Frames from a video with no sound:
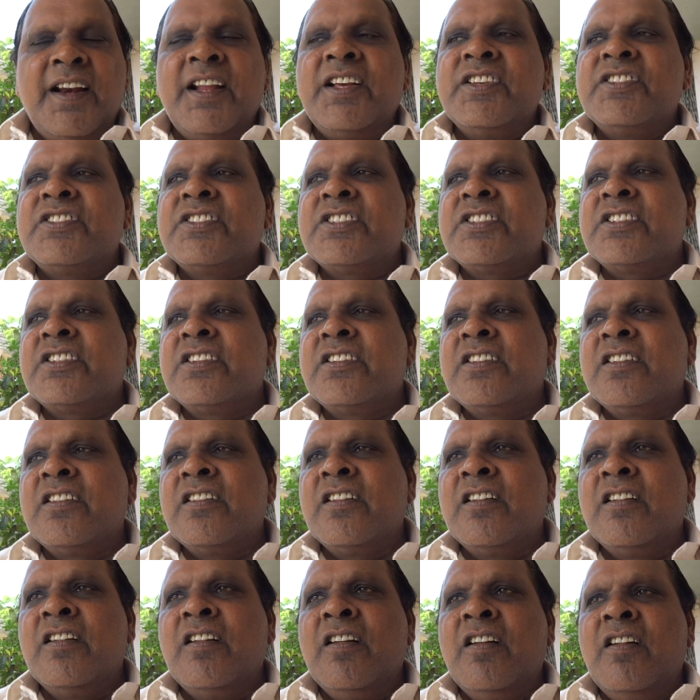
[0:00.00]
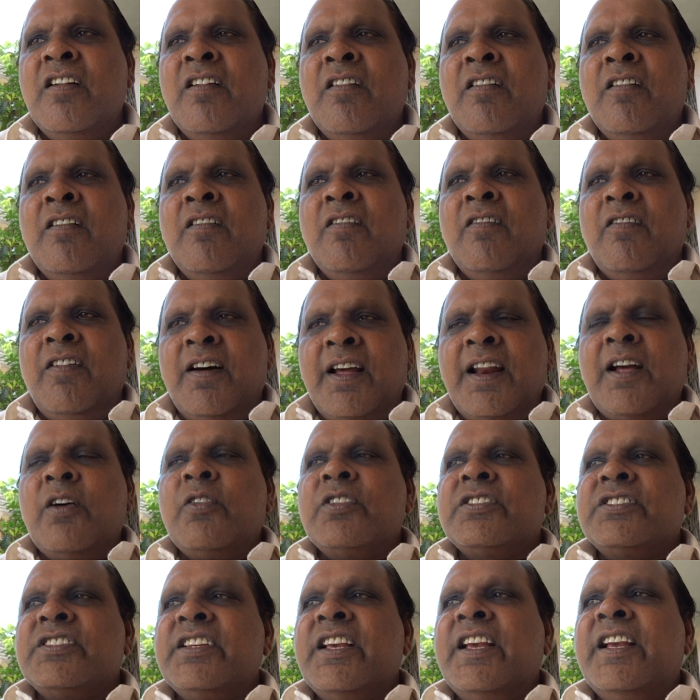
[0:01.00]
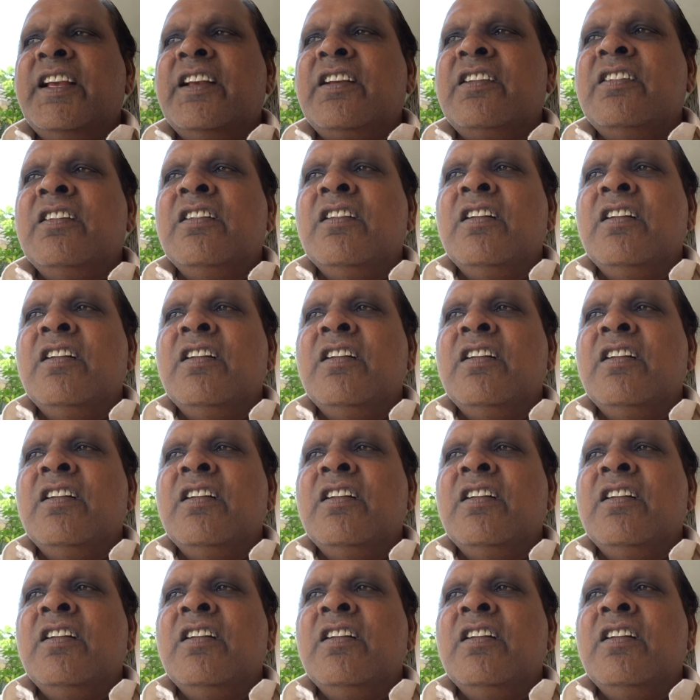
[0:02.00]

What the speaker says: us, for our sake.